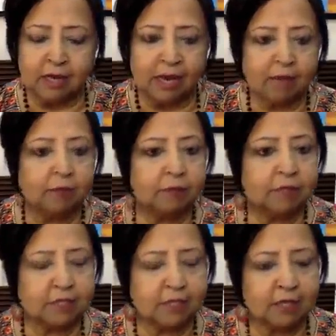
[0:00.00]
and we will
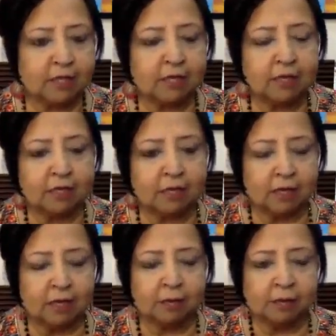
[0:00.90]
see.
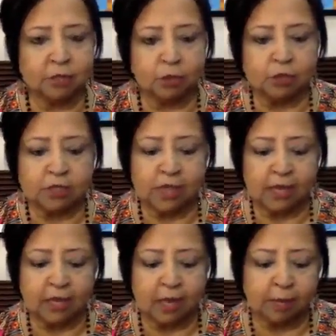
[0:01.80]
It's going to
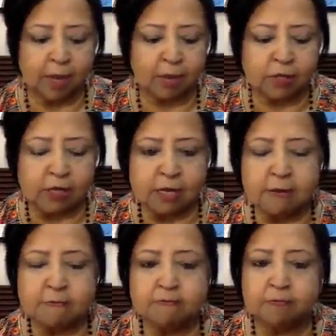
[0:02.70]
take about
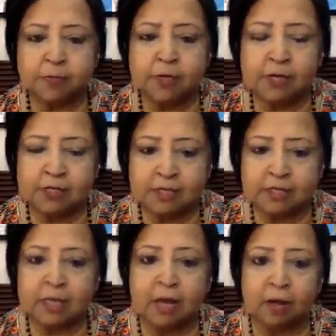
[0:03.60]
36
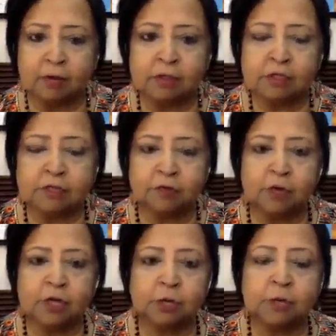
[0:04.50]
hours for
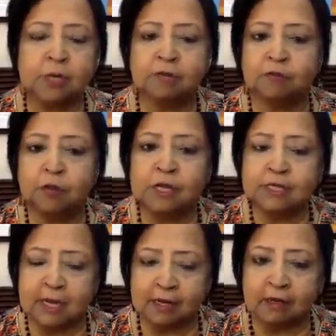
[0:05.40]
it to be fully
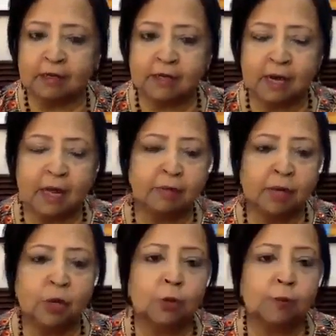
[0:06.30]
settled, and I will
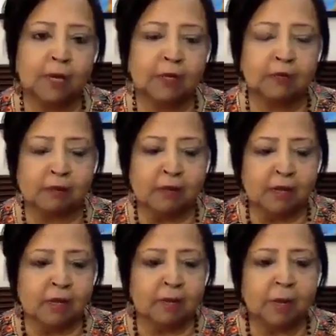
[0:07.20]
know by
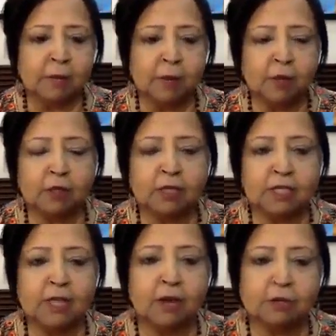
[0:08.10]
about
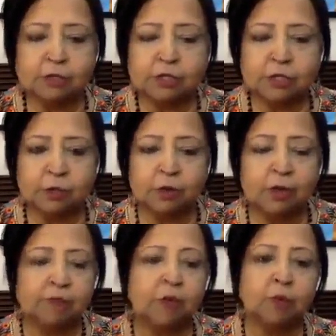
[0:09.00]
30 hours or so
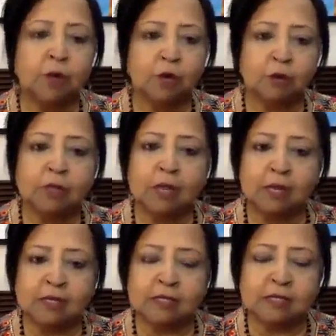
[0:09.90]
if our work on the
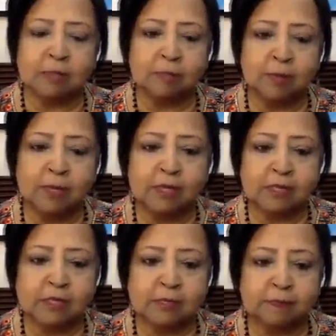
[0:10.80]
lungs is complete.